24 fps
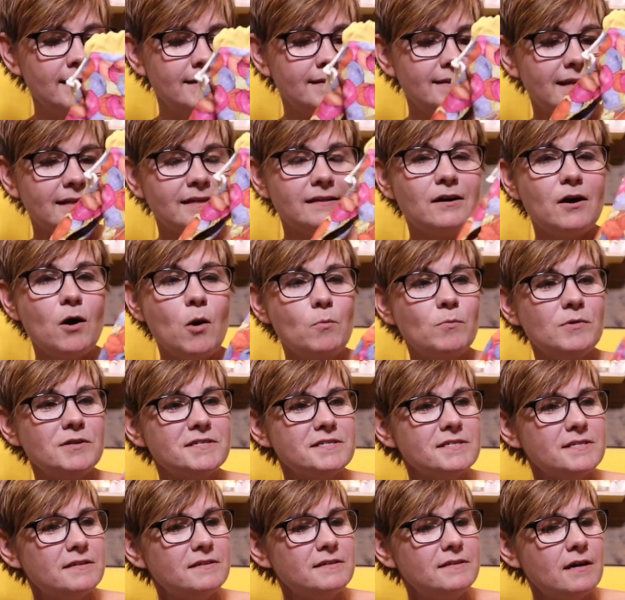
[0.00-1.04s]
that
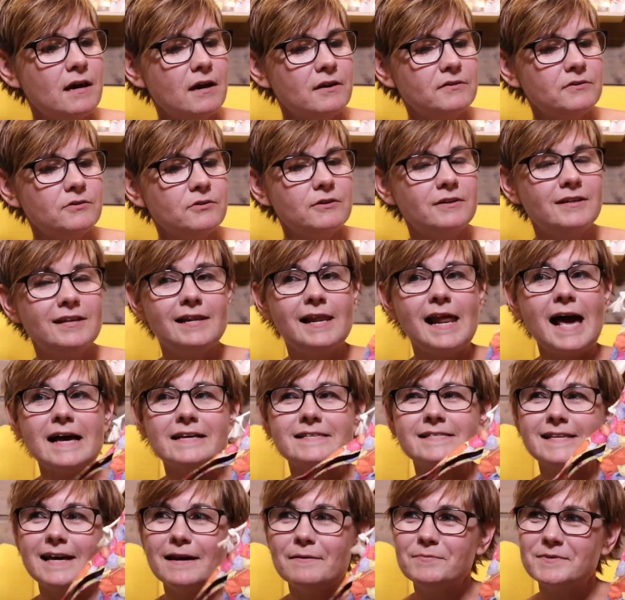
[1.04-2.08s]
commented under the
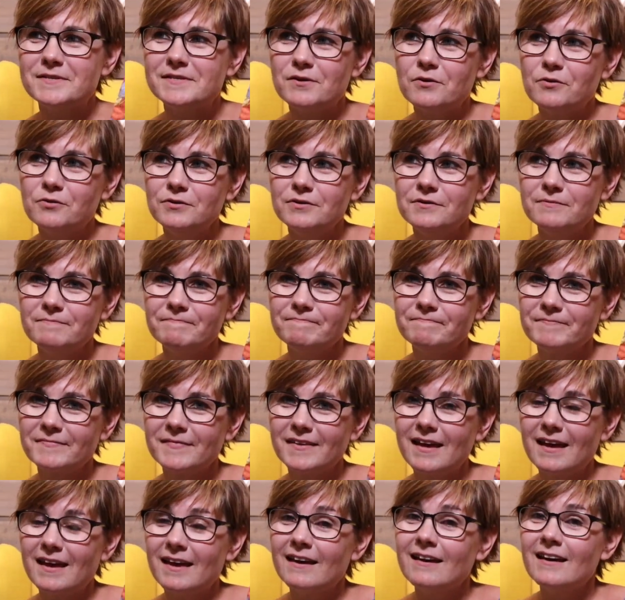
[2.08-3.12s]
last episode.
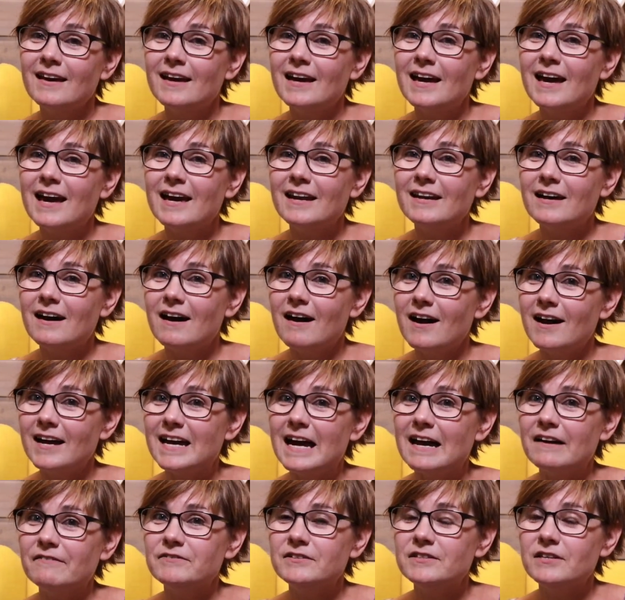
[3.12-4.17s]
And I
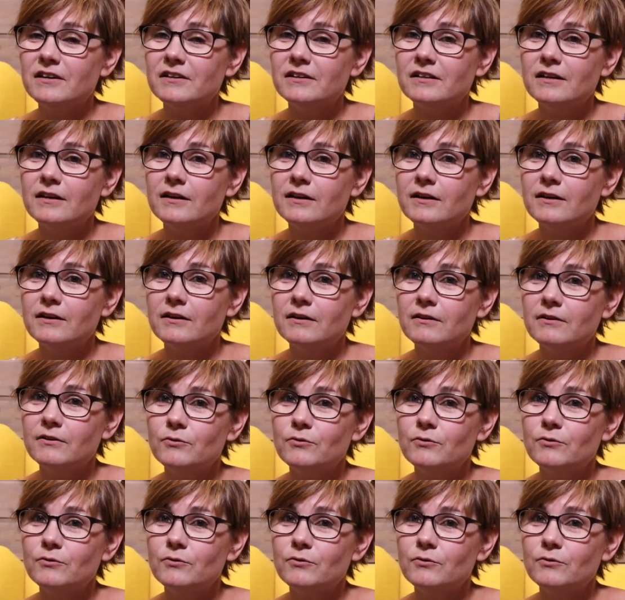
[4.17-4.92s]
have done a